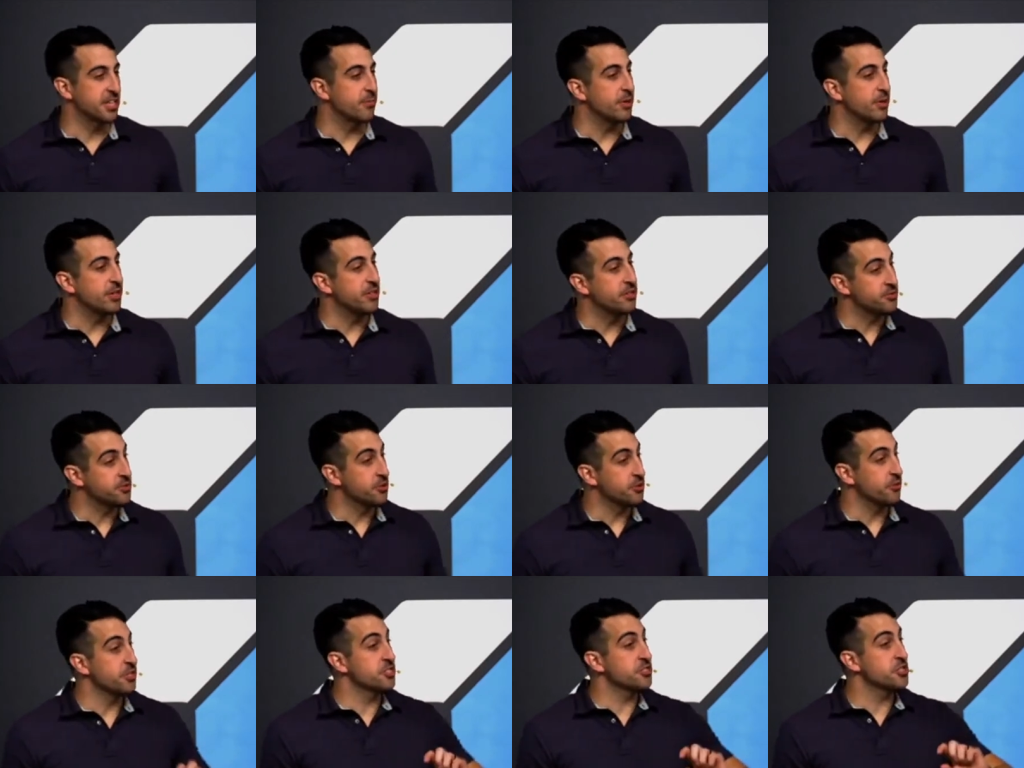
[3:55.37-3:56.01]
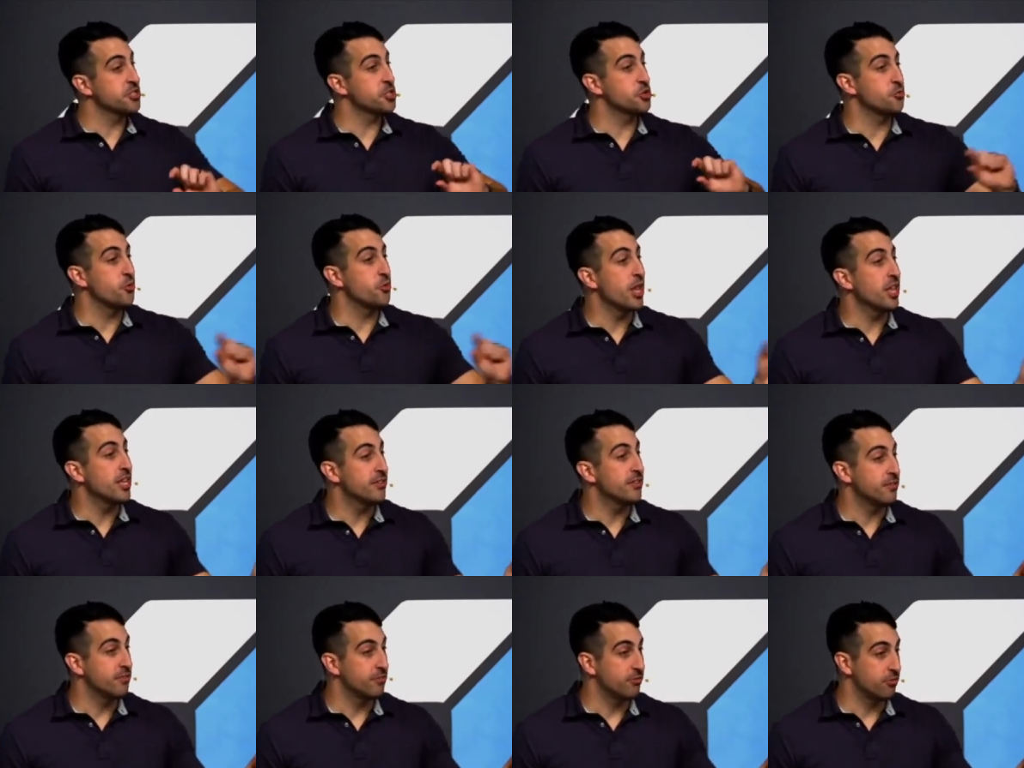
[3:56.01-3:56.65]
And so this is
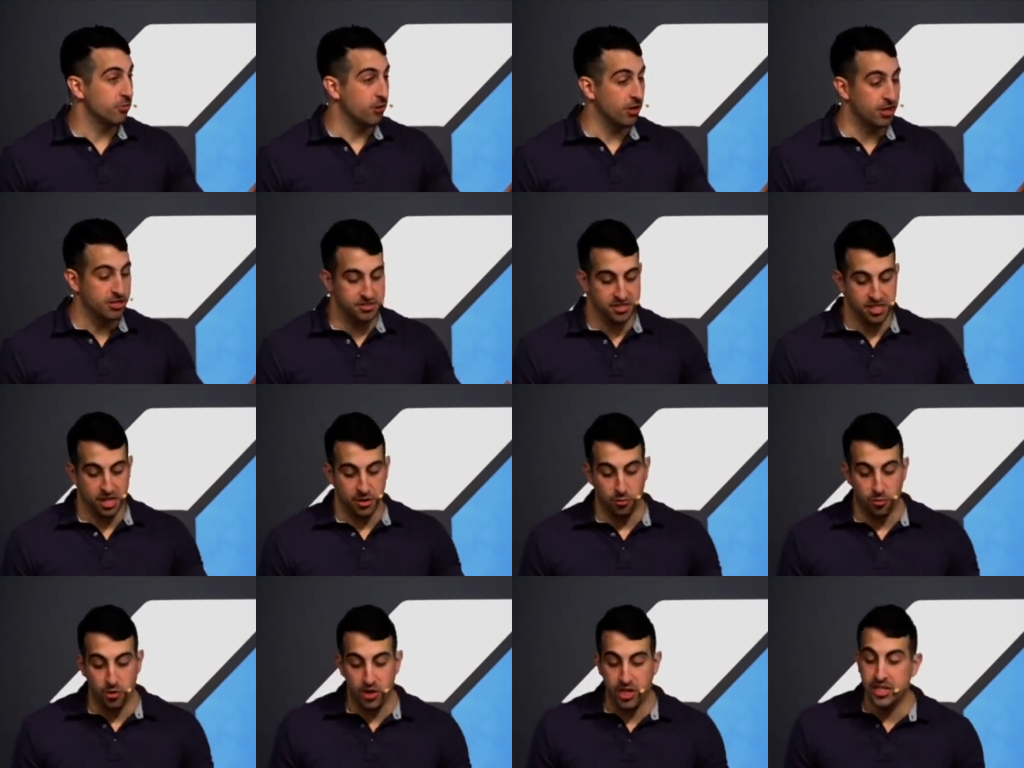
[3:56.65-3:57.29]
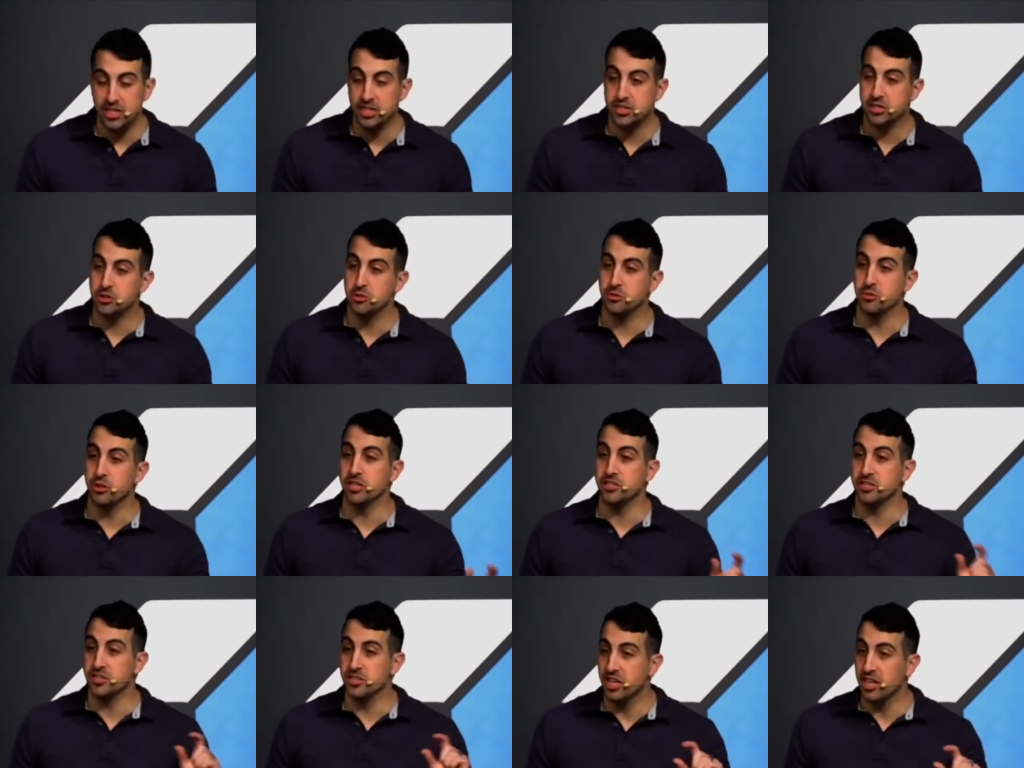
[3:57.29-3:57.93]
relevant for us, and we need to
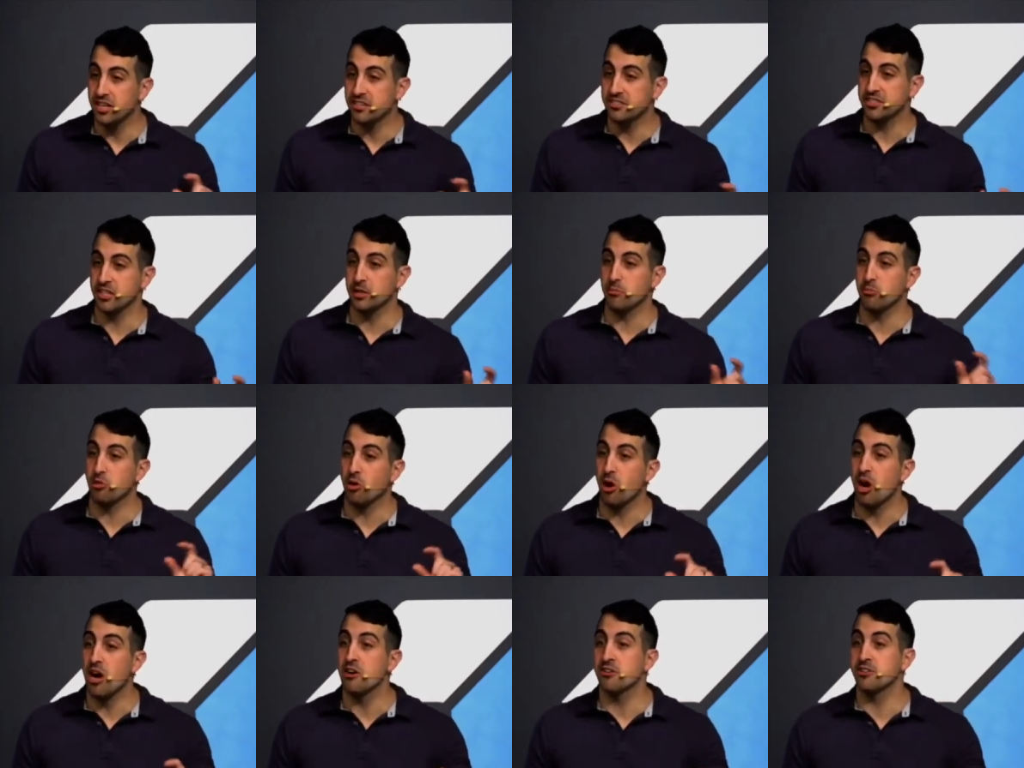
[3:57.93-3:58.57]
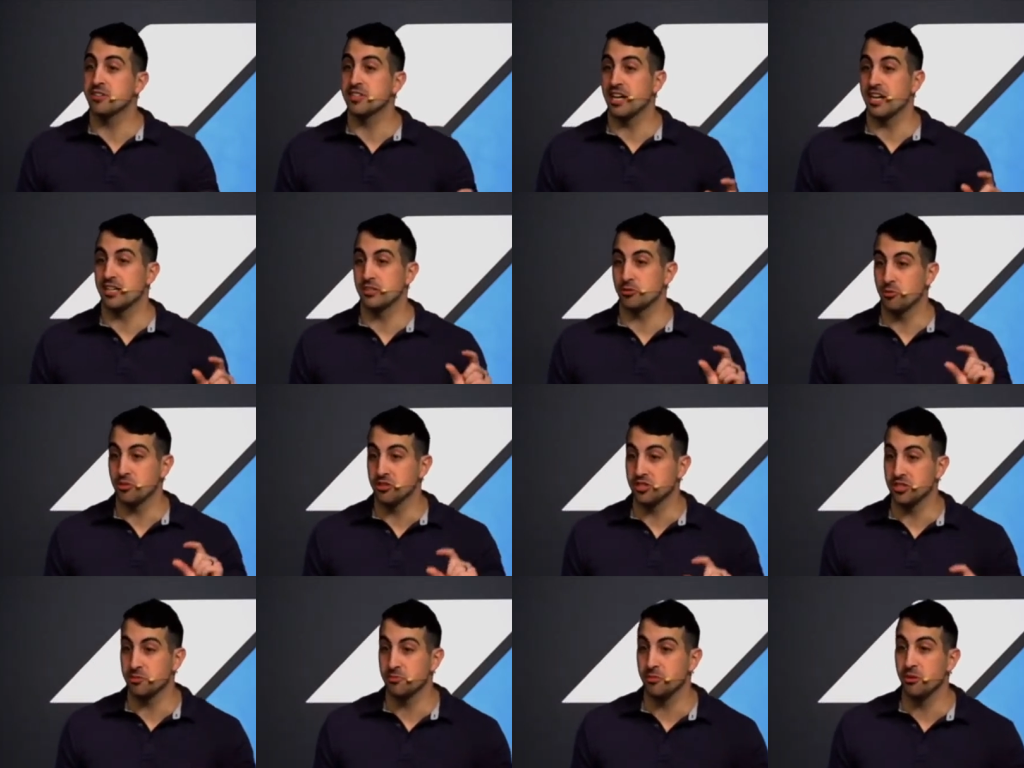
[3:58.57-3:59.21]
adjust and prioritize
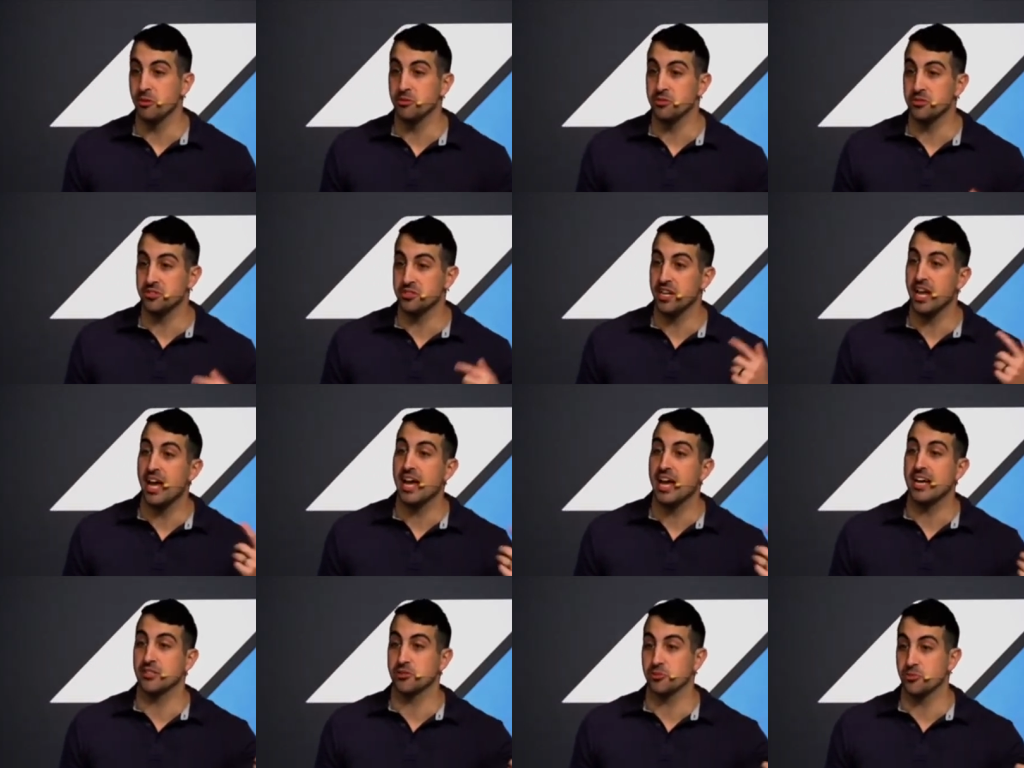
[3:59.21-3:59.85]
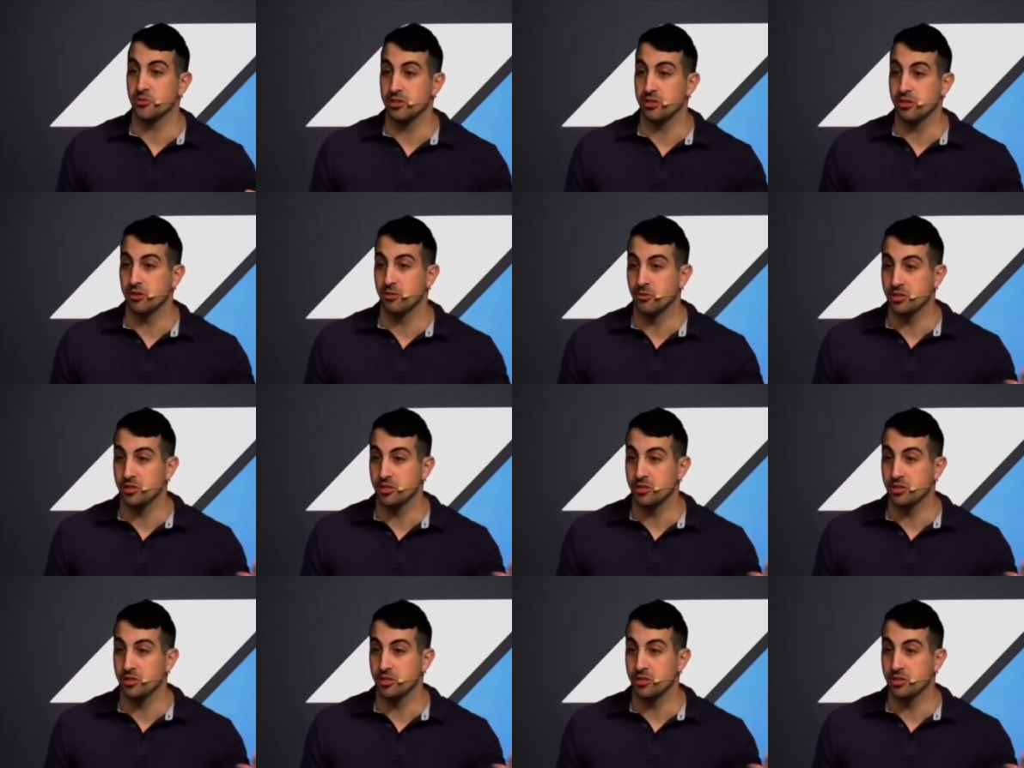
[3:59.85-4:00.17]
what's most, as we, what's